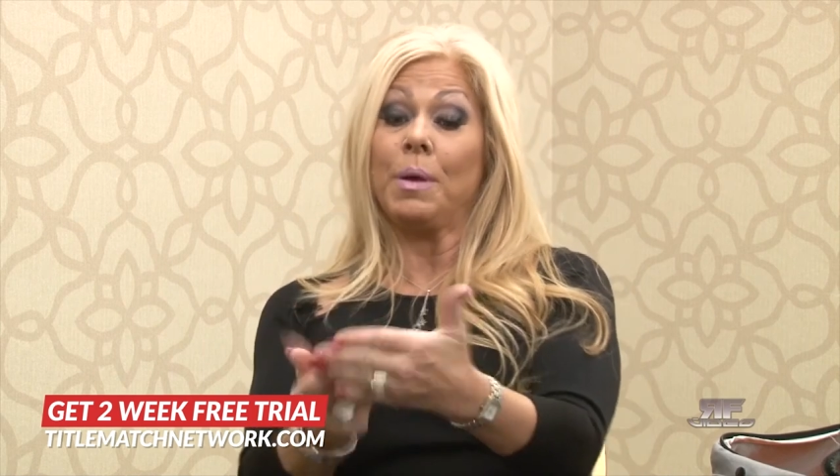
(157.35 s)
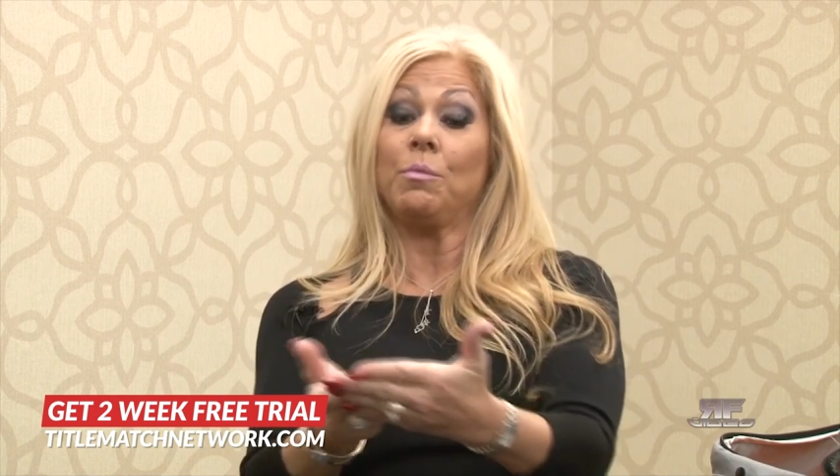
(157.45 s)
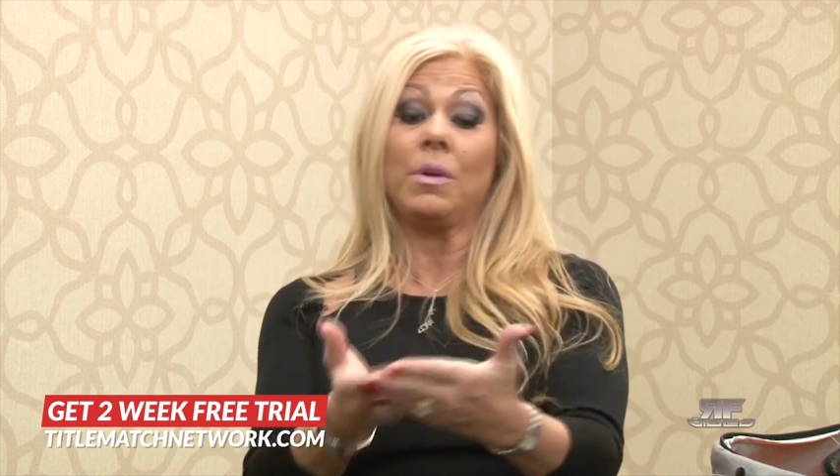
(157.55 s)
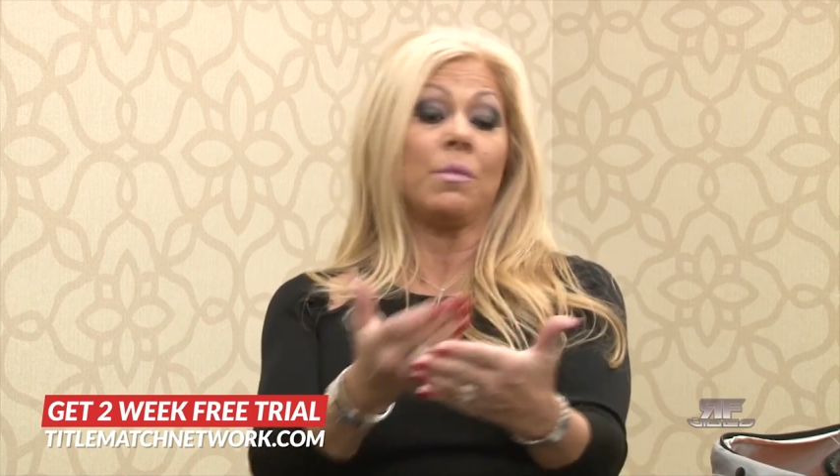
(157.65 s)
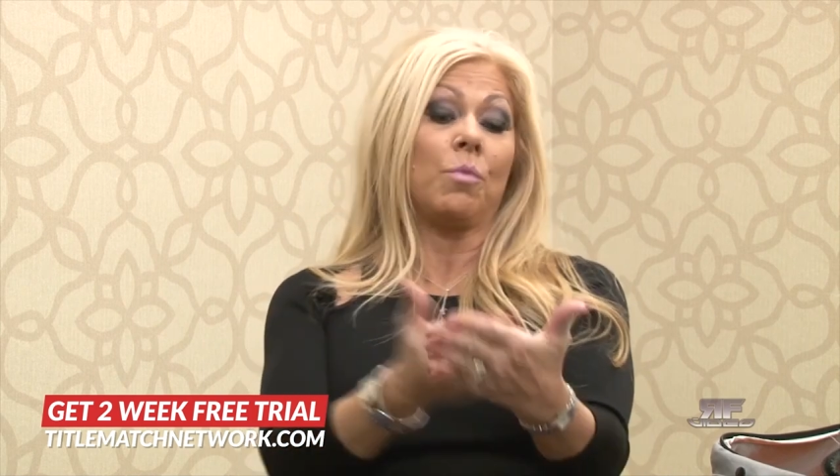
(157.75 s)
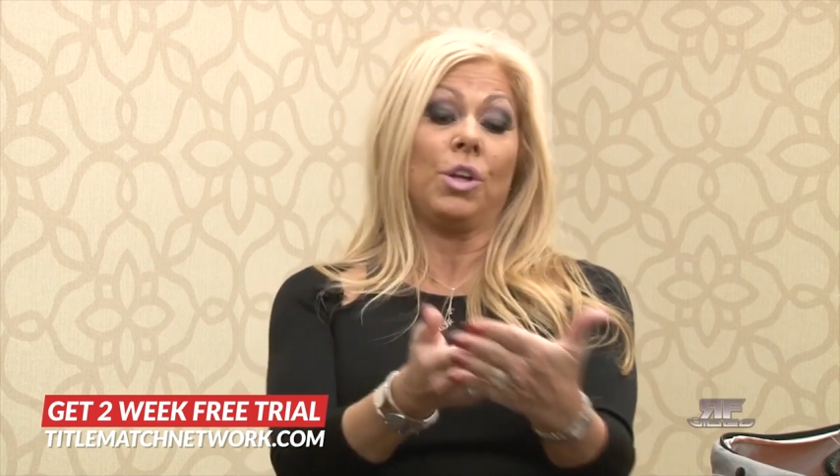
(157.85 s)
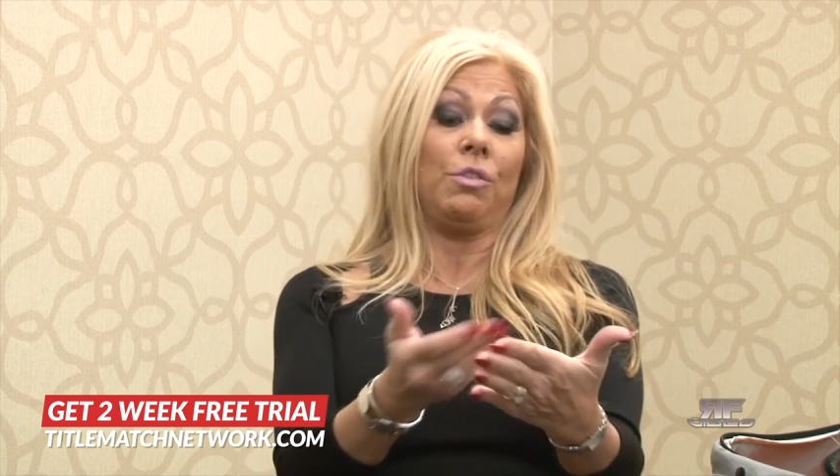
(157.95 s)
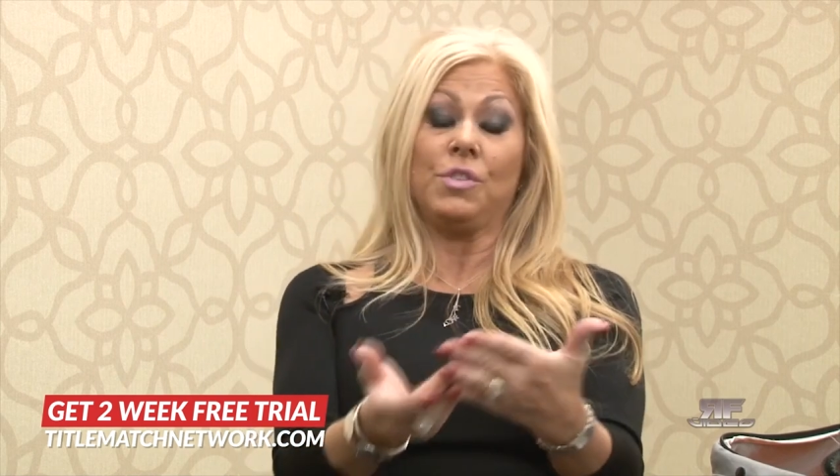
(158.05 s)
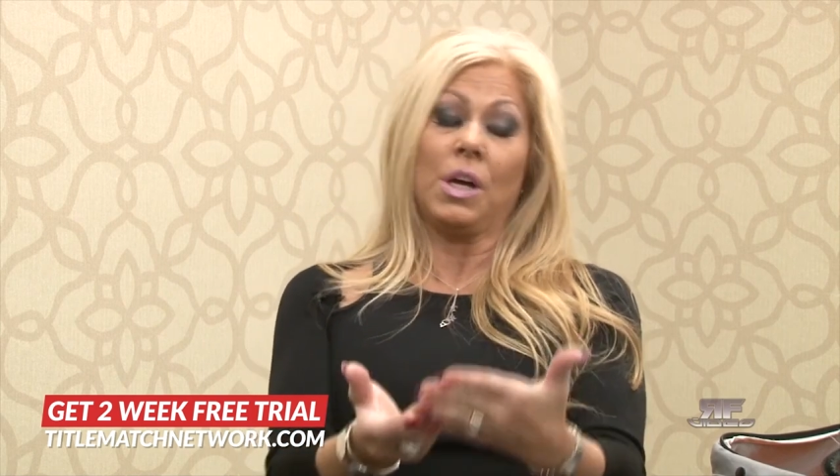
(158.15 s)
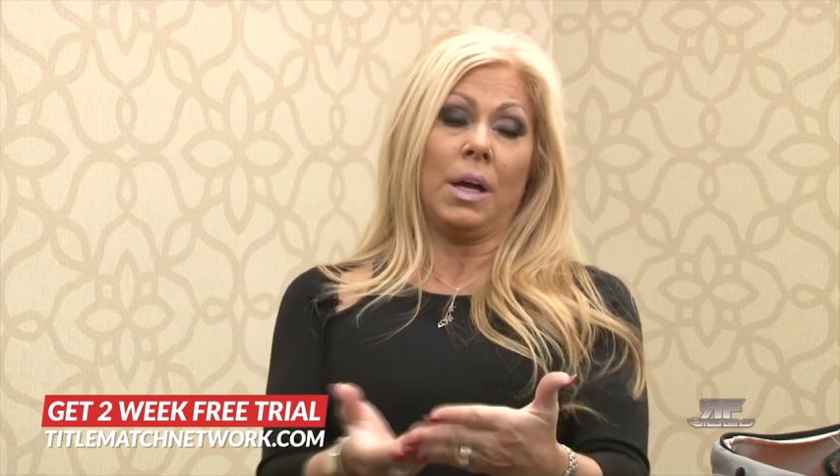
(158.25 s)
been with and what
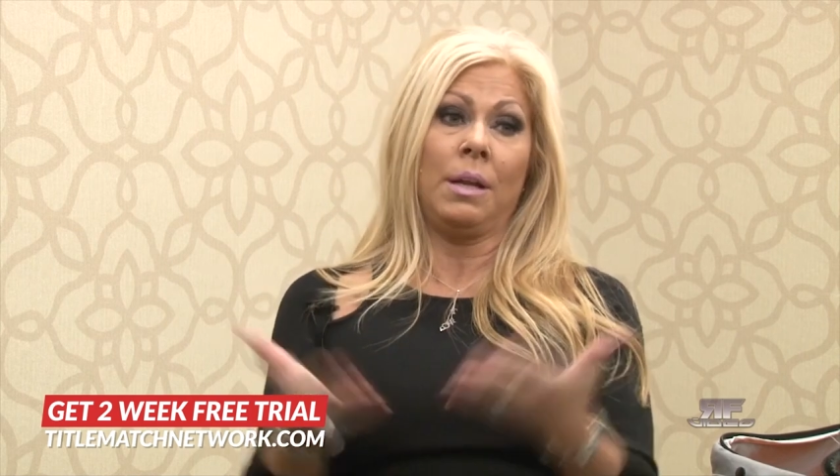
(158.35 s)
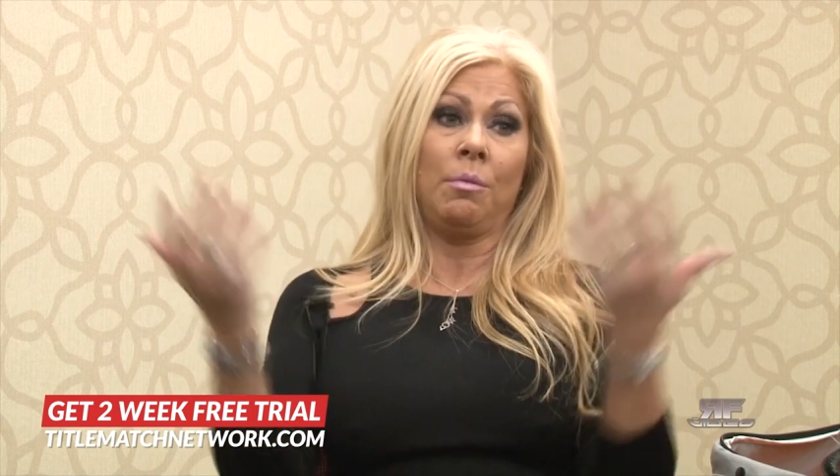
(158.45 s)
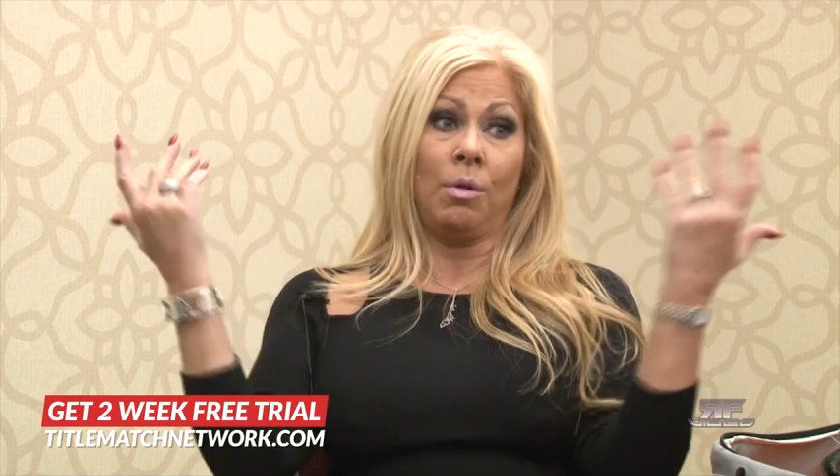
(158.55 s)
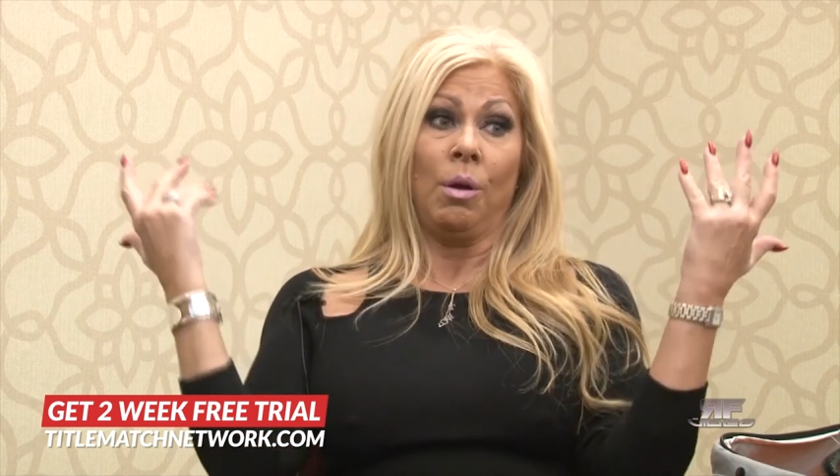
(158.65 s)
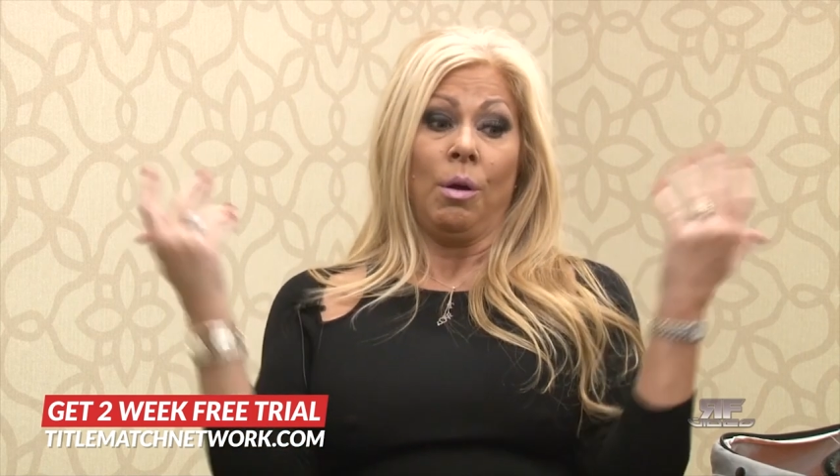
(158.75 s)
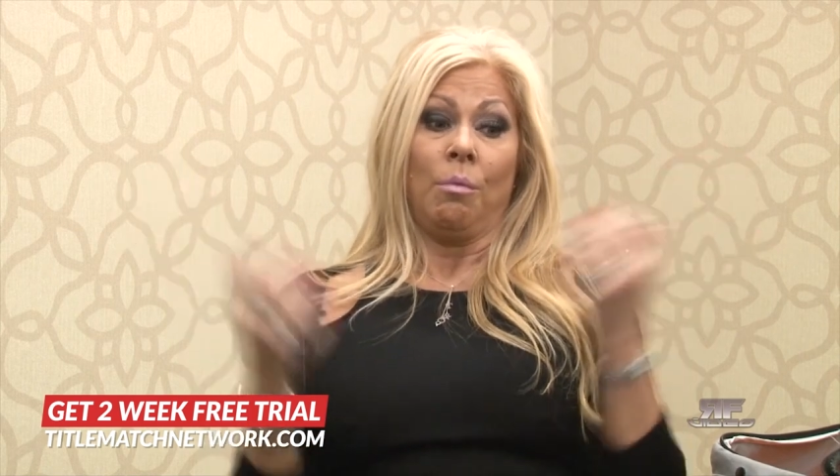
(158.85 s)
you've done.